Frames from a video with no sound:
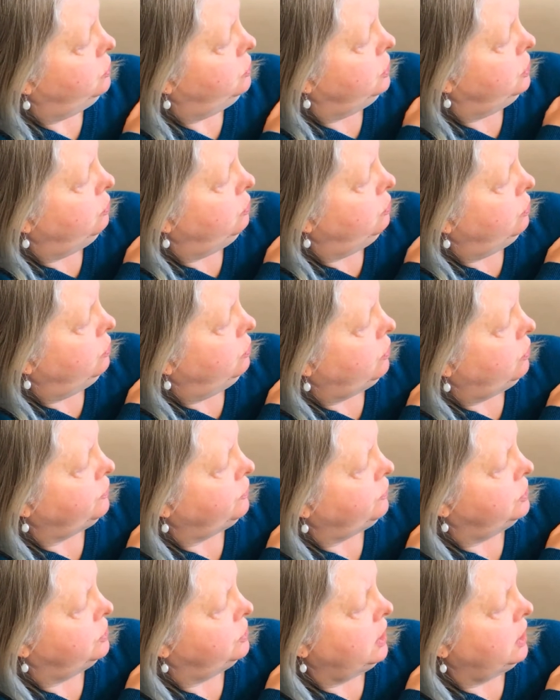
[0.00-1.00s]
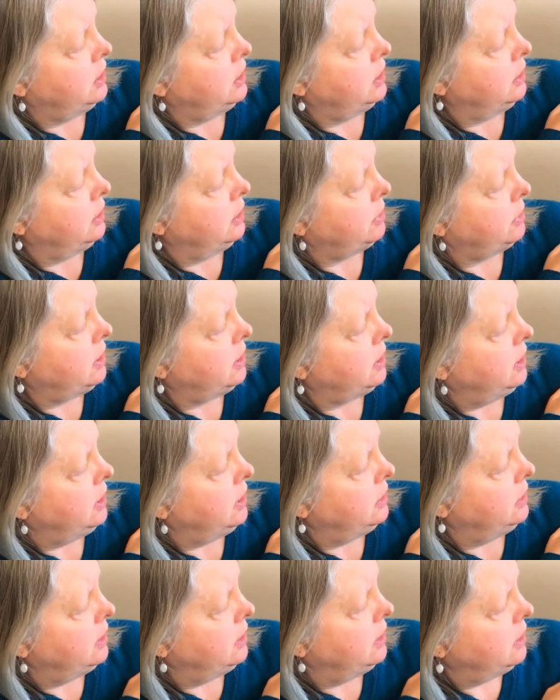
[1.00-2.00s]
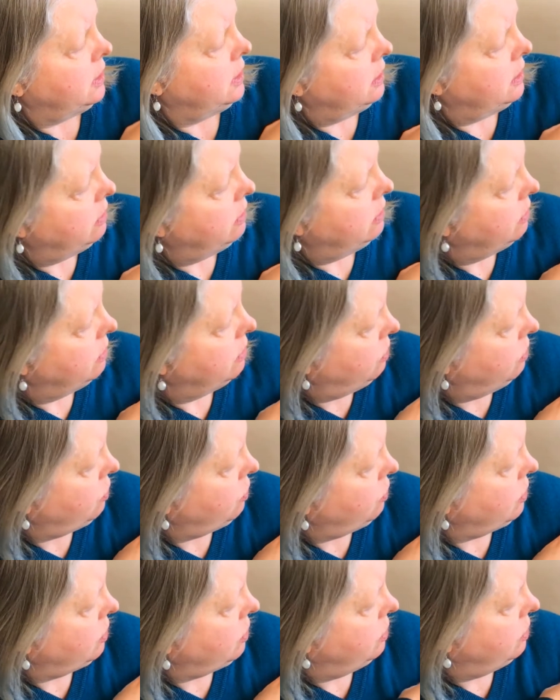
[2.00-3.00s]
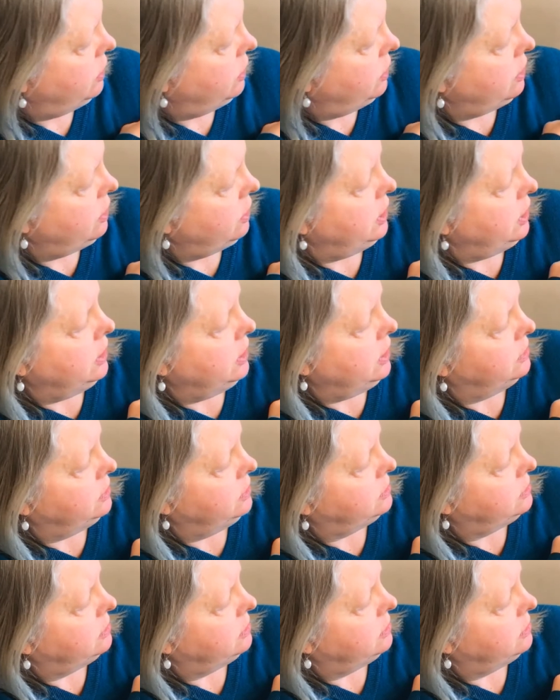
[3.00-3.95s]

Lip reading: See Rudolph standing behind there? Or there he is.